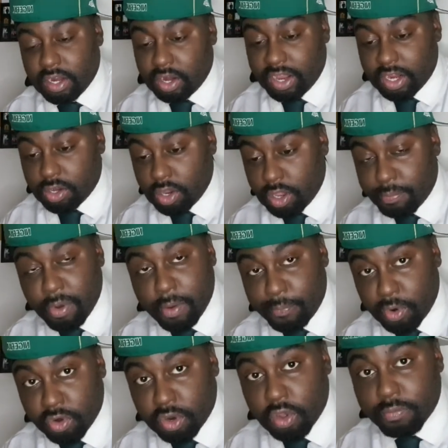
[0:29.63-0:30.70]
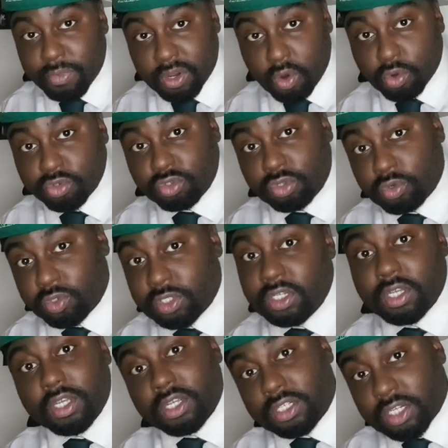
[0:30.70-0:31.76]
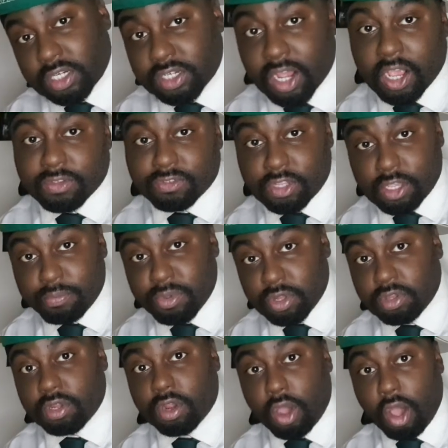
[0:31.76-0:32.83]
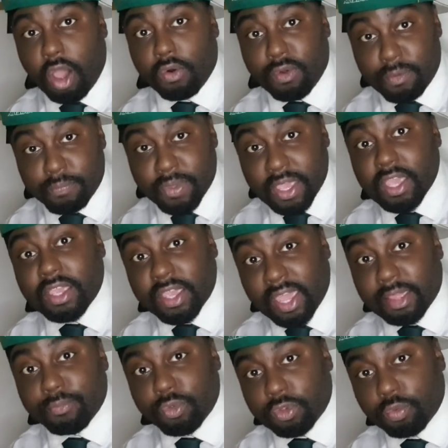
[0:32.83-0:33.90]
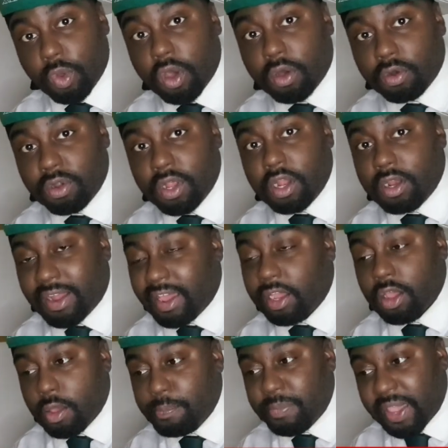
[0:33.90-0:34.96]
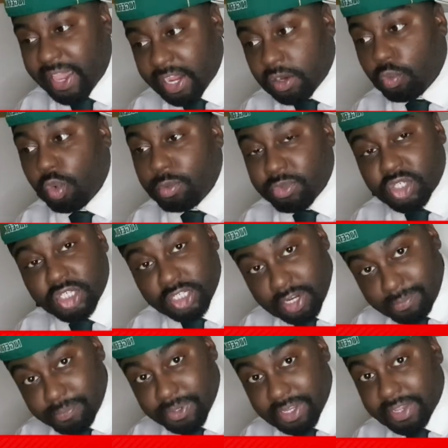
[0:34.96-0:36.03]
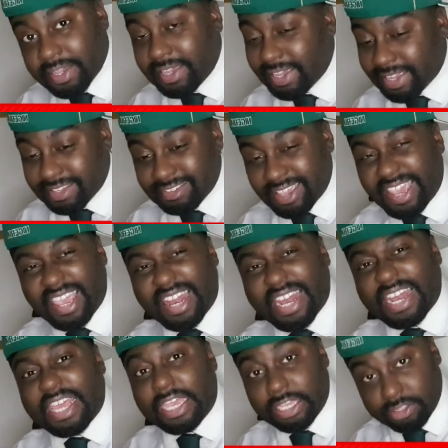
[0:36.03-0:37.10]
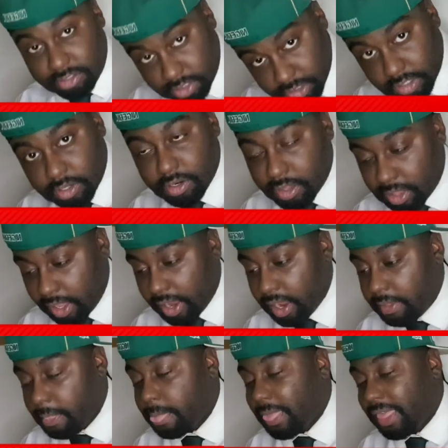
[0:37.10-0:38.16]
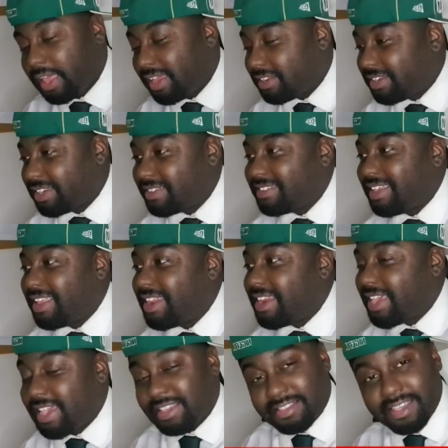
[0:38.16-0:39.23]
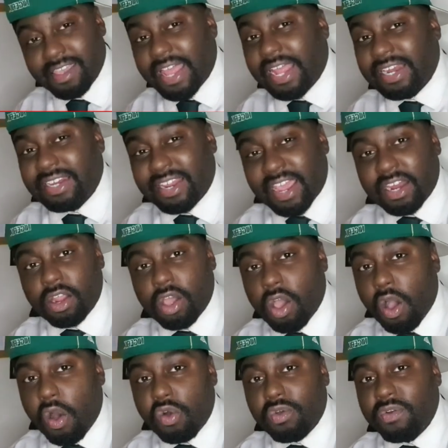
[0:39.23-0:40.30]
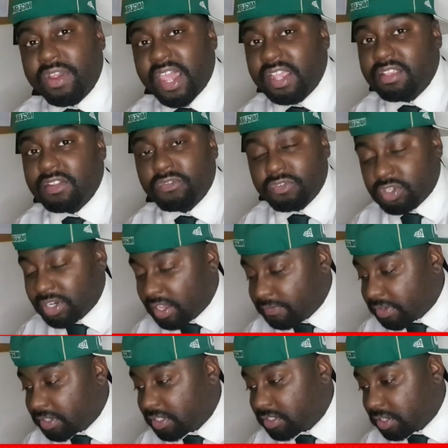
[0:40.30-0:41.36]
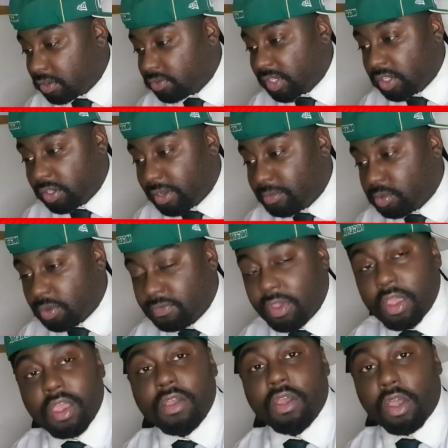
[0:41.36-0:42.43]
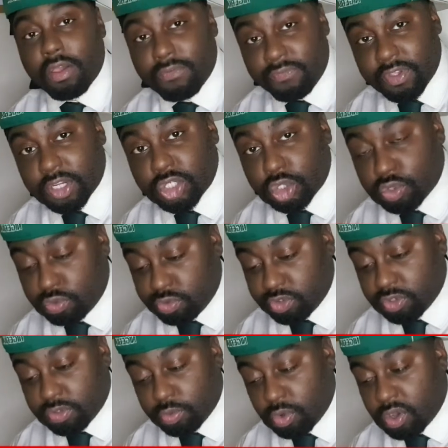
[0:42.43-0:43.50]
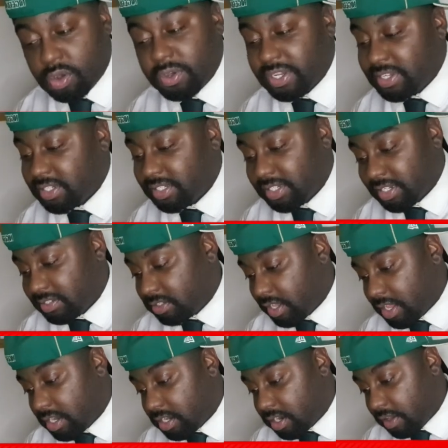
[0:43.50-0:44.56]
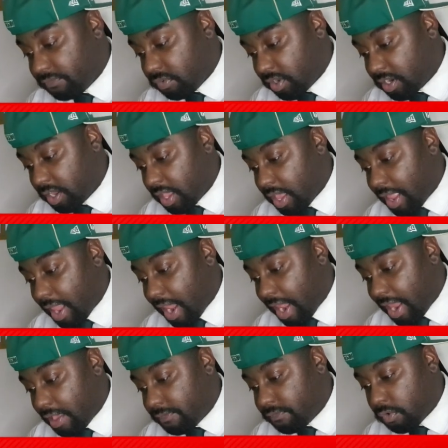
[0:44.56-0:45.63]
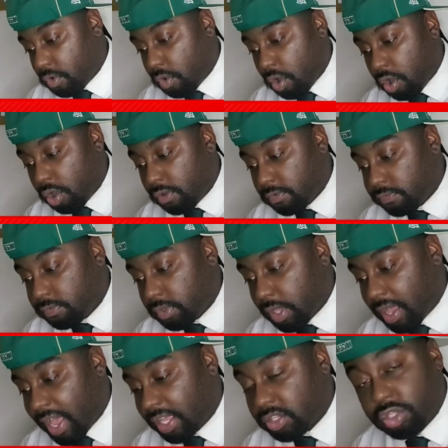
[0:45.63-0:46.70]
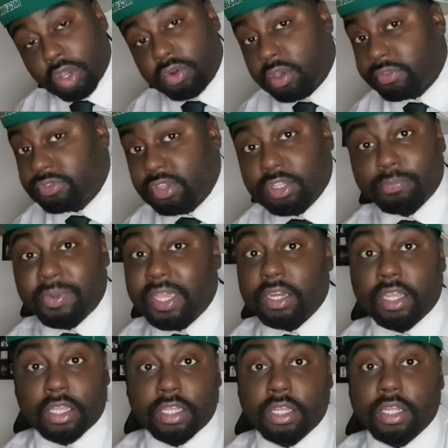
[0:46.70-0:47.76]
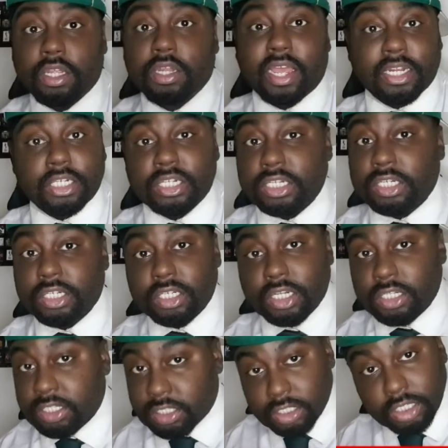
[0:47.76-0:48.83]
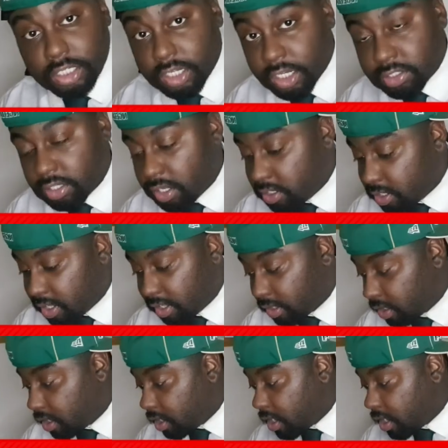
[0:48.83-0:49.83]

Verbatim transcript: In hip-hop alone, but also she dives deep into the R&B game as well. Like, her pen womanship is elite, yeah? It is elite. Then her whole creativity skills in terms of her visuals as well is just a different level of, I don't know how to explain it. Like, she does her thing.